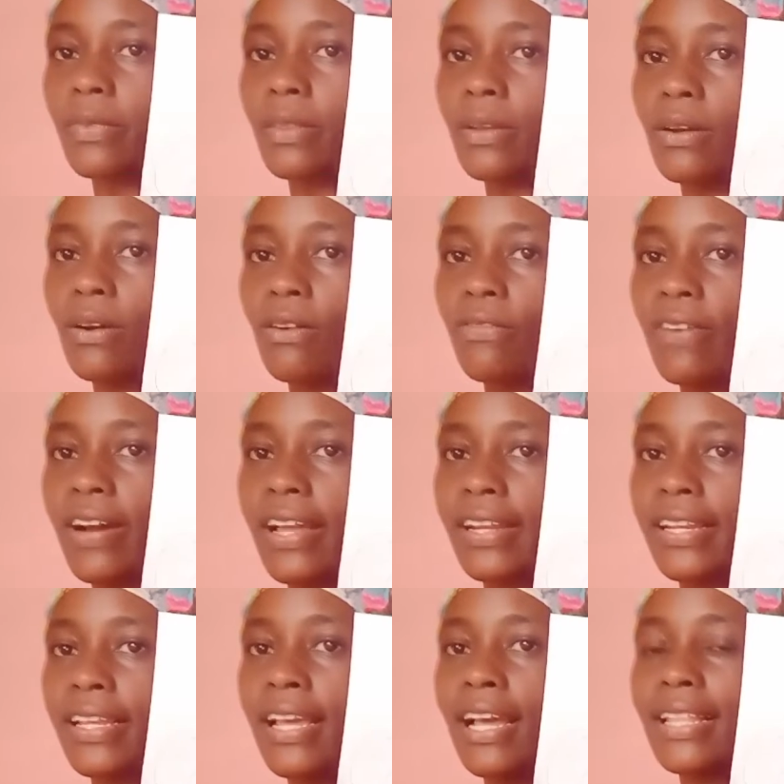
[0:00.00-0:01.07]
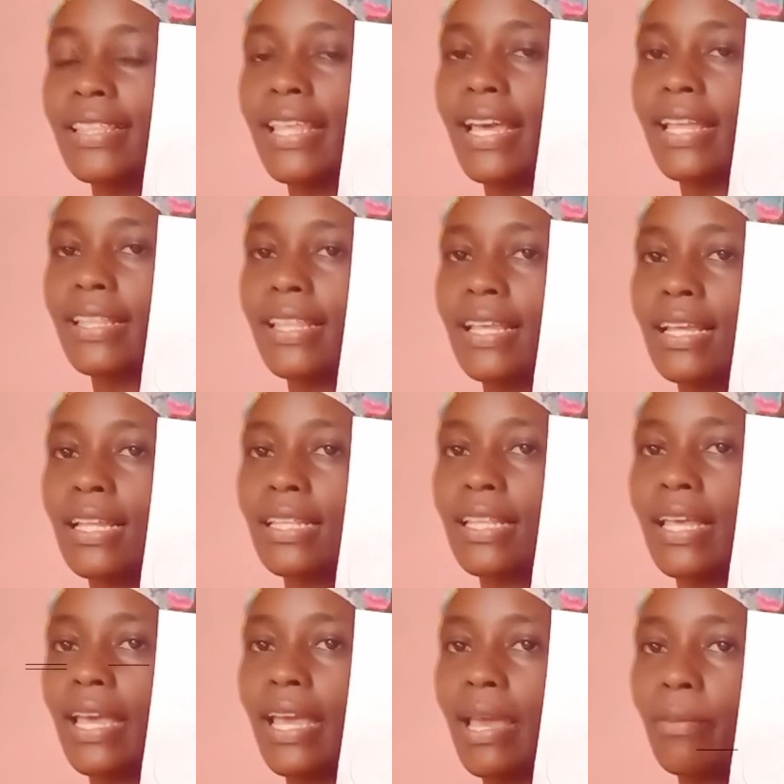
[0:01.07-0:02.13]
ovary, the
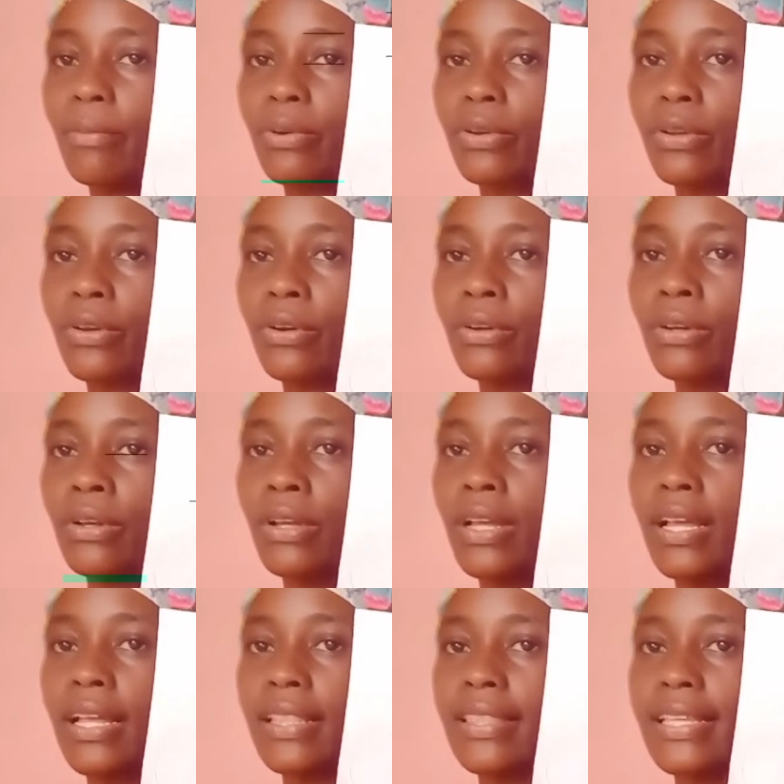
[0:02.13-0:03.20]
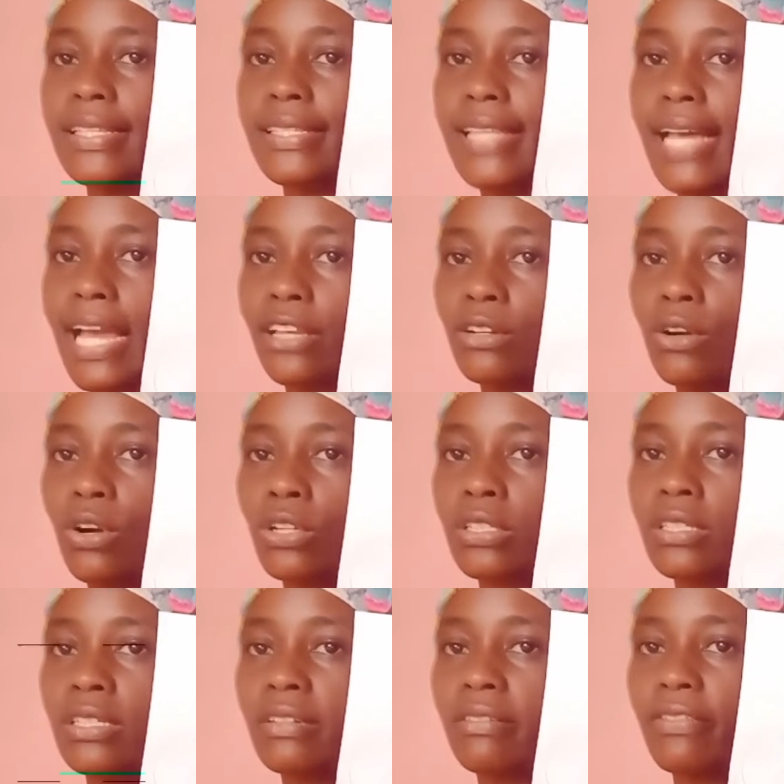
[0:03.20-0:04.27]
embryo, the
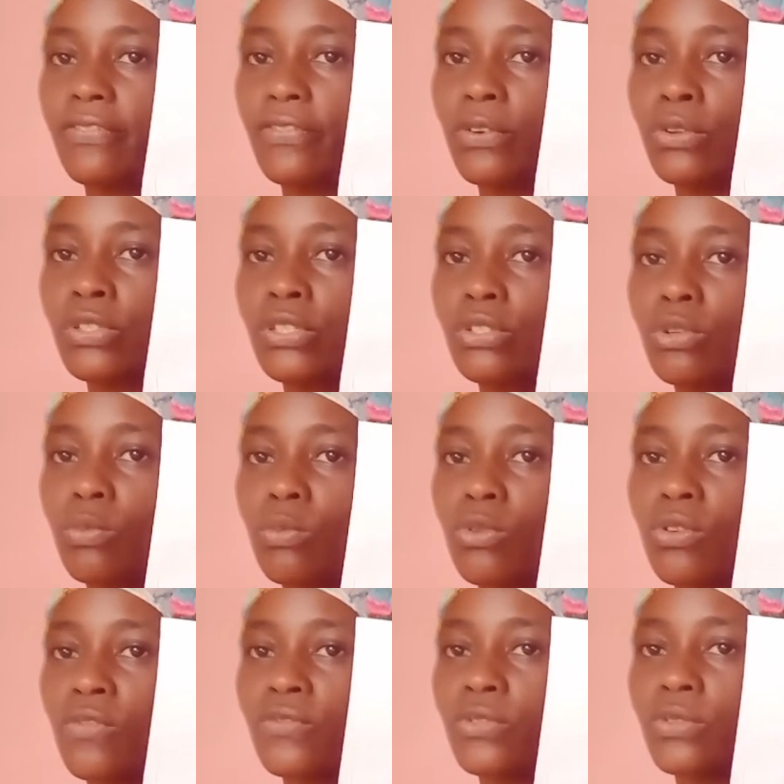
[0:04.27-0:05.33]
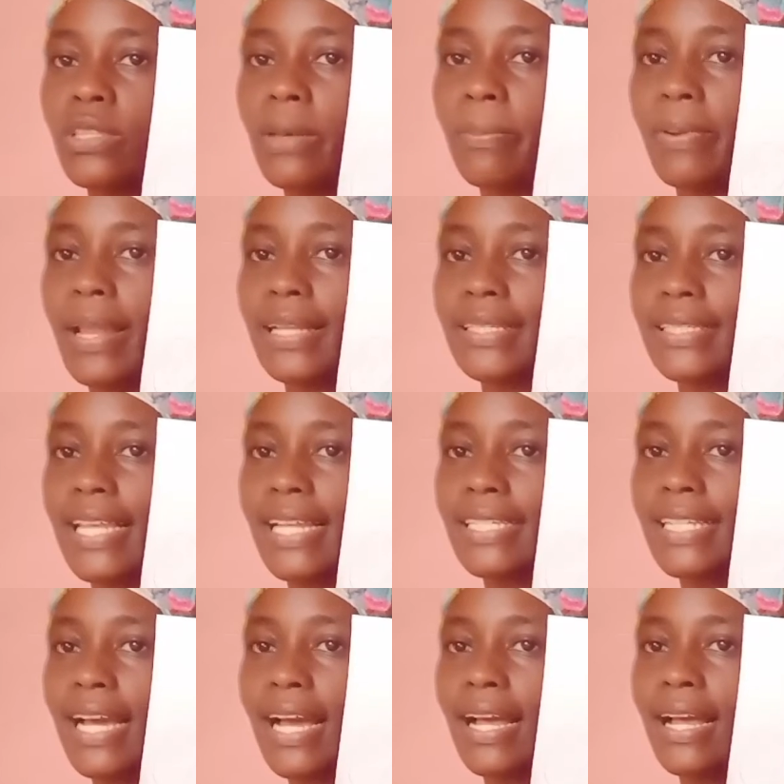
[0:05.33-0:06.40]
zygote refuse to move to the
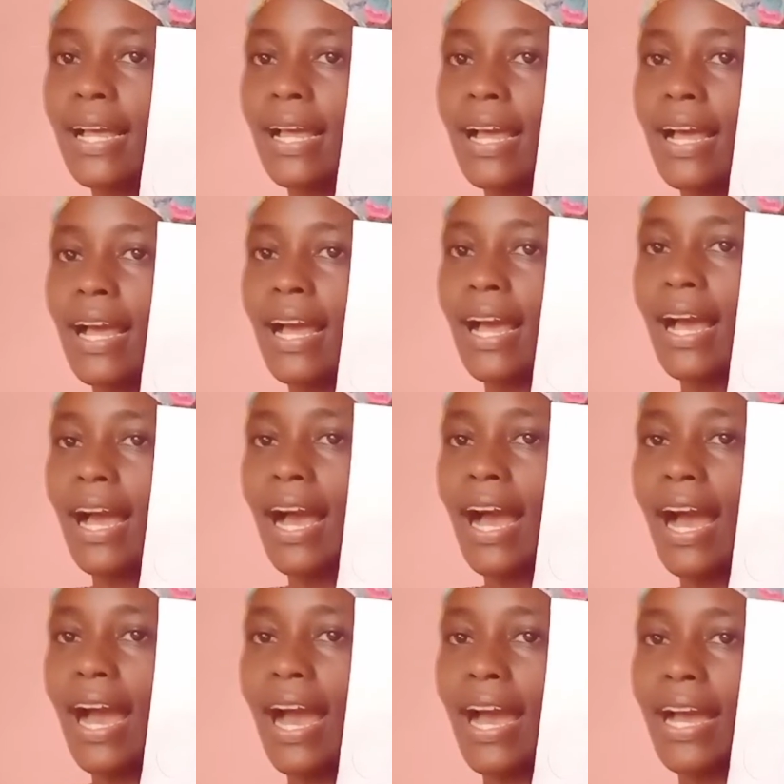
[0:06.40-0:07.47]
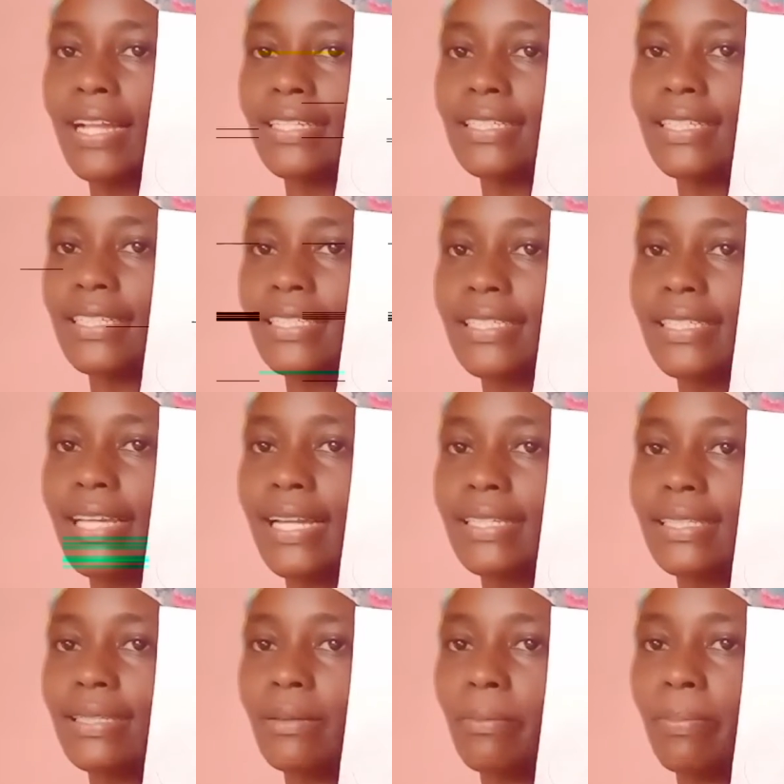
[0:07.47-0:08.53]
placenta, and it get
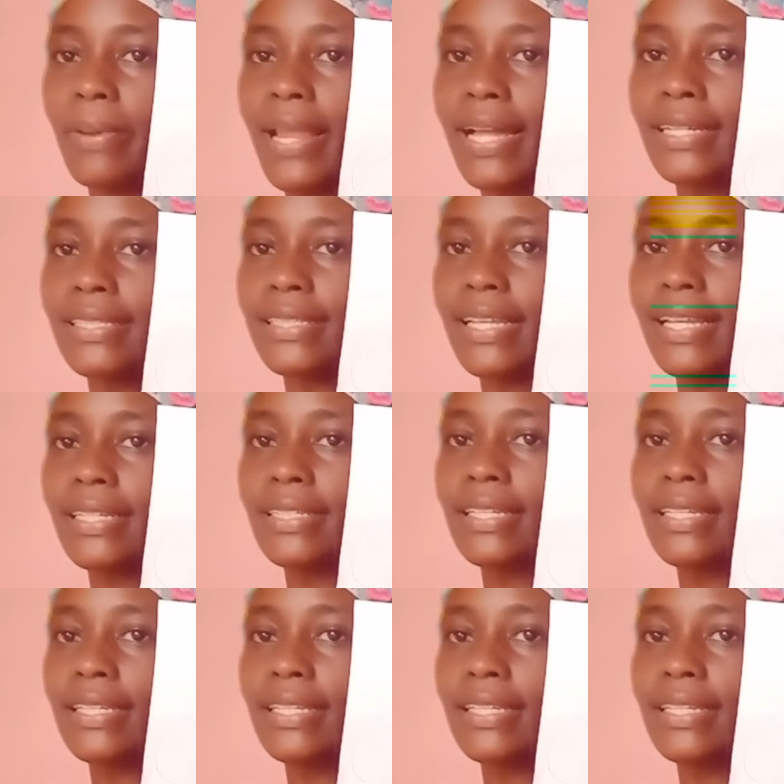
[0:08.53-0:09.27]
implanted